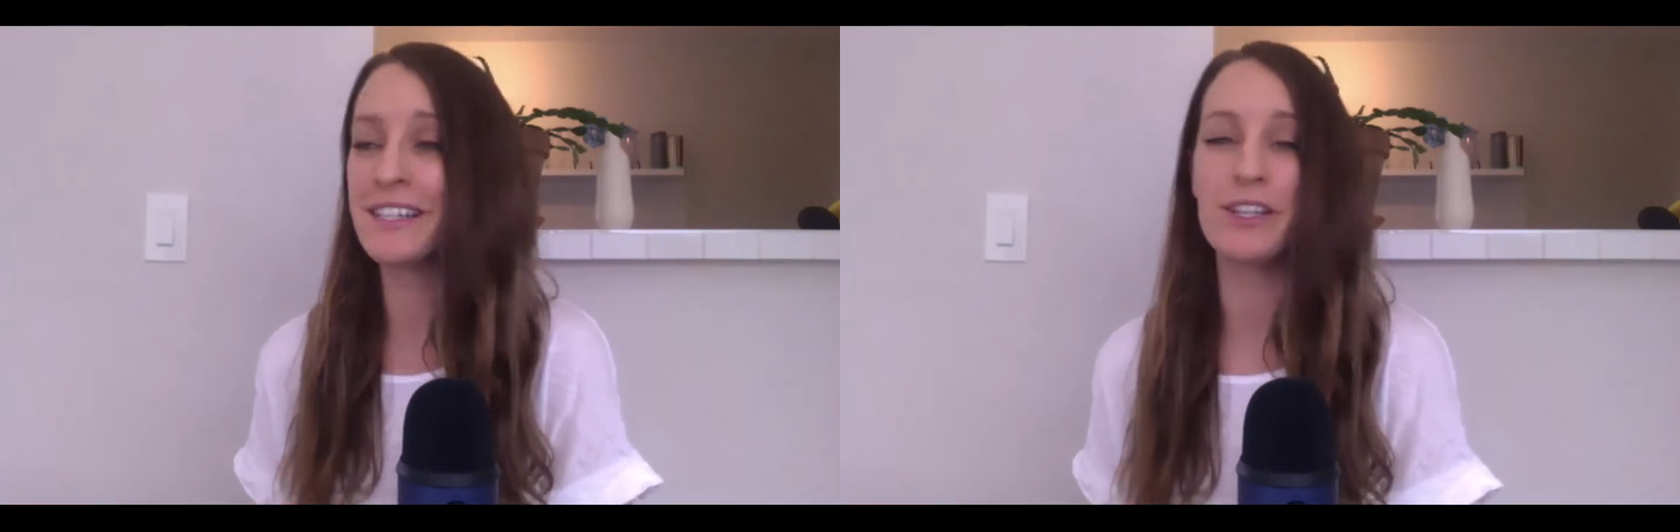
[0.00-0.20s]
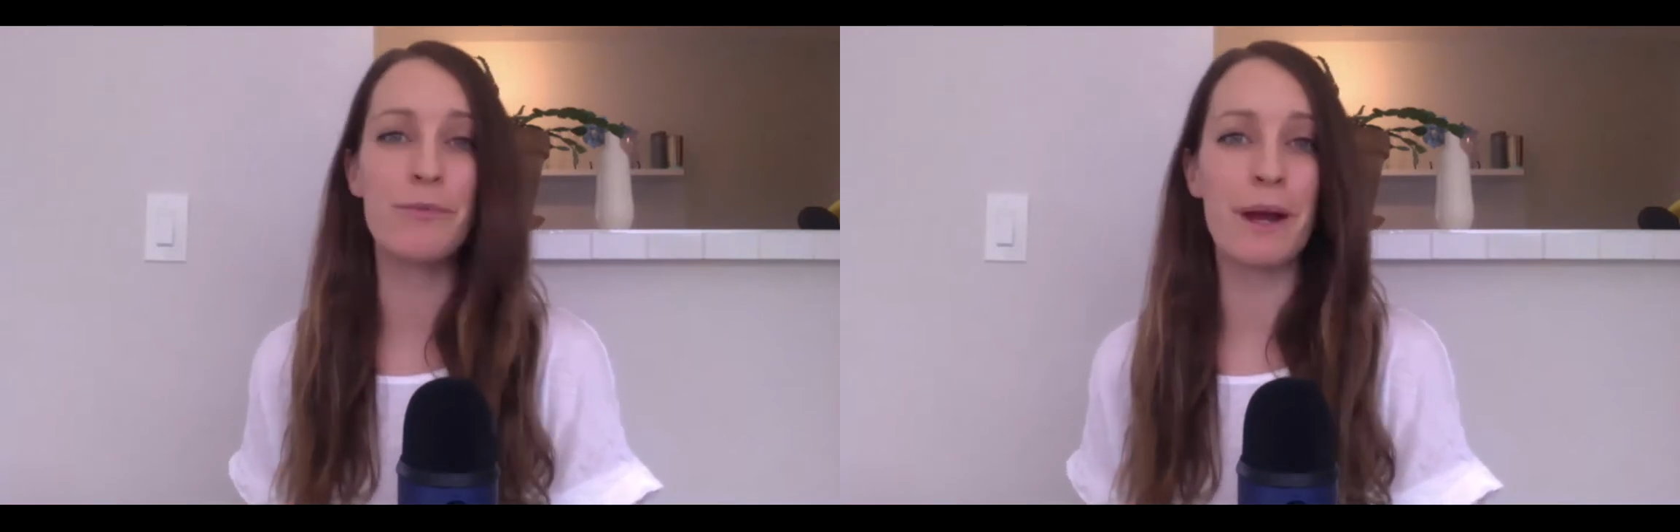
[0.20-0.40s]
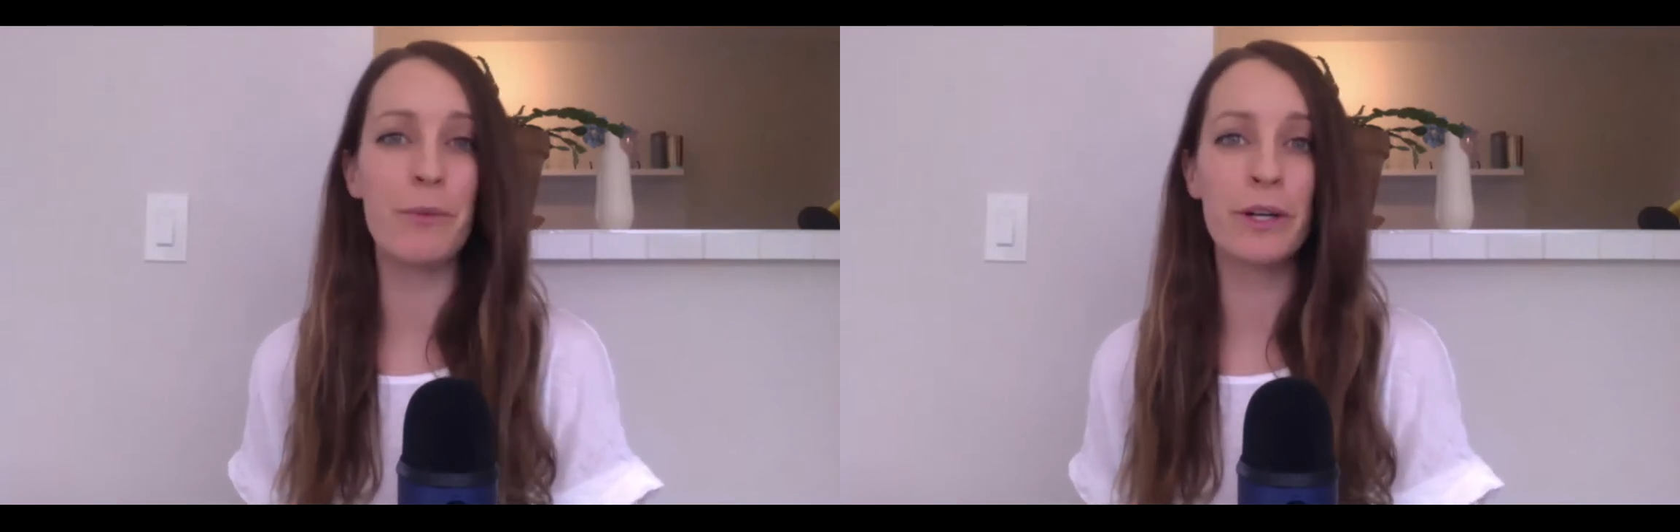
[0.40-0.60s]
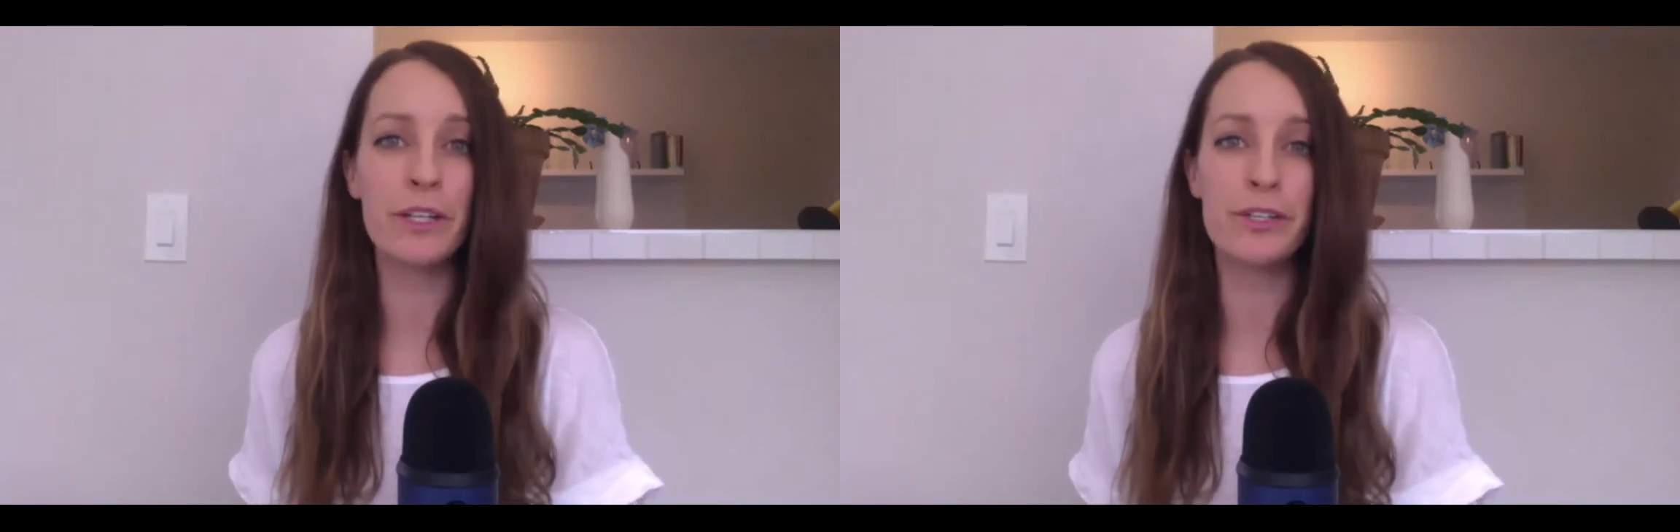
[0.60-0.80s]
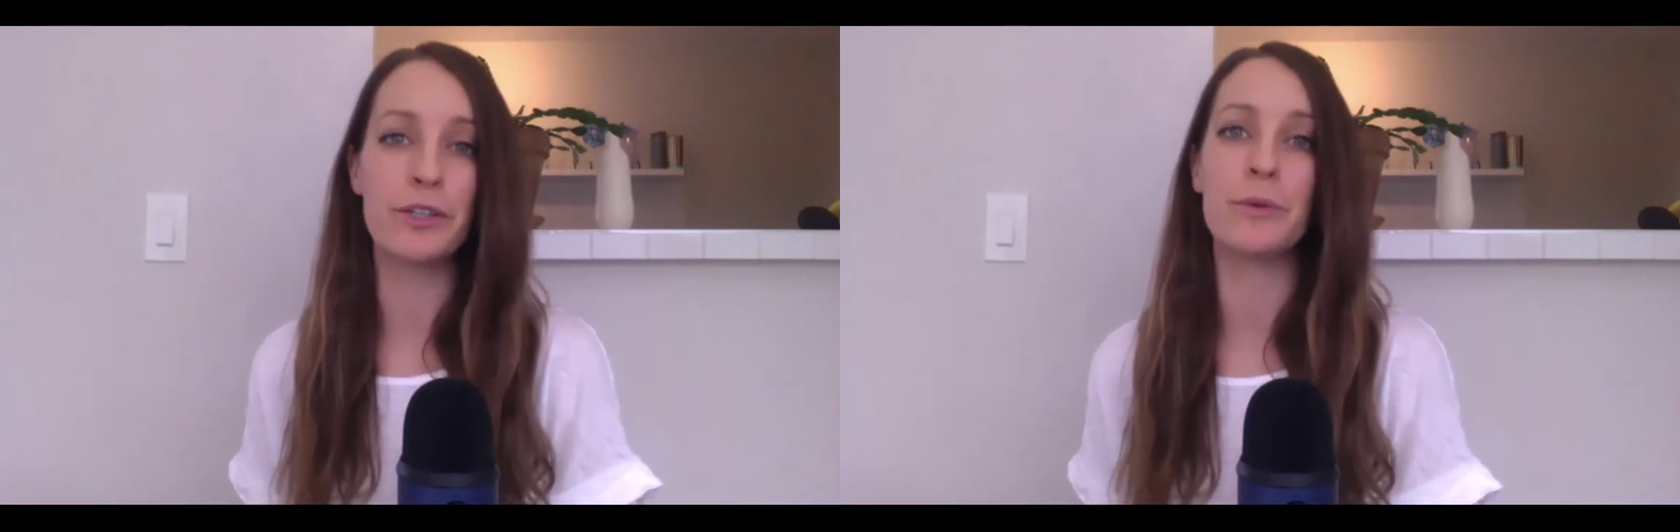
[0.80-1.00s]
that you might want to
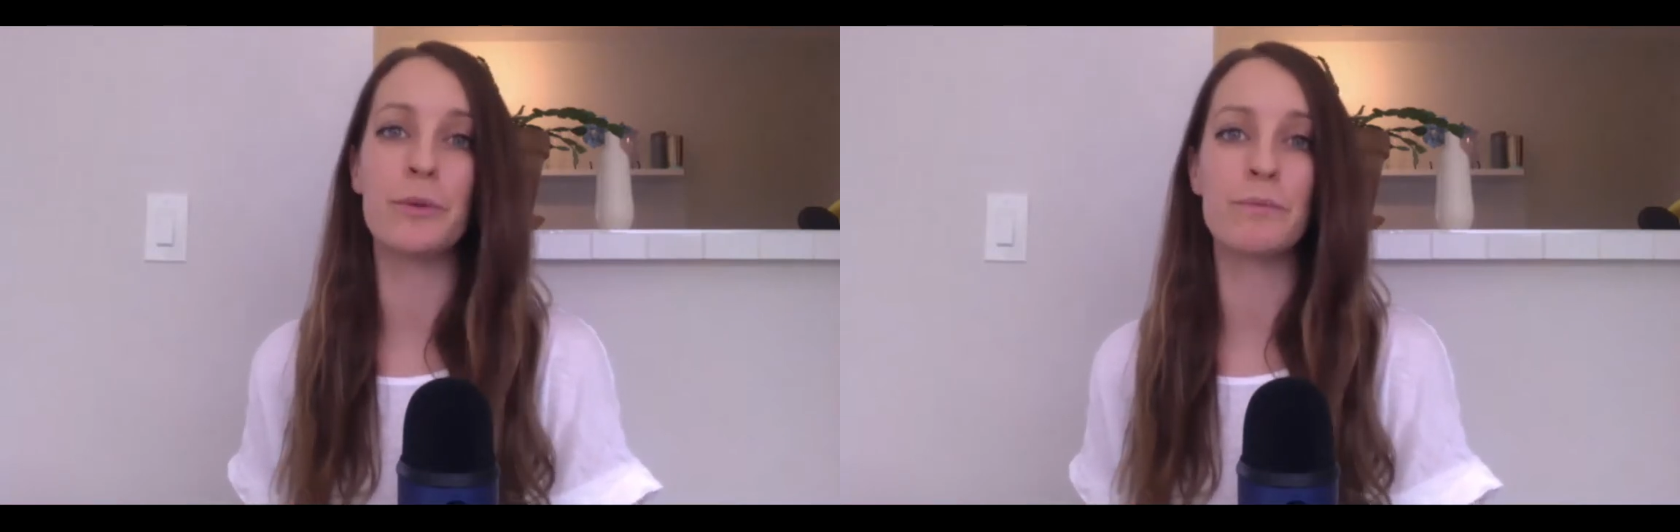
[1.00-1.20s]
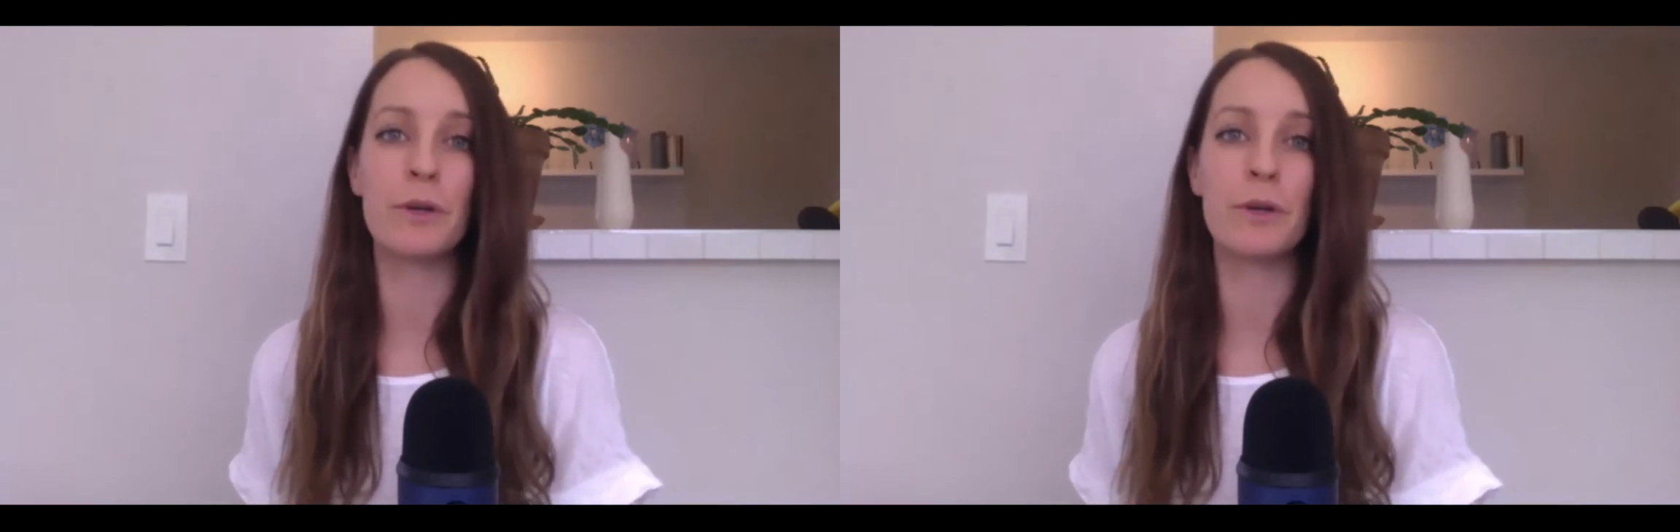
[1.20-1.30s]
do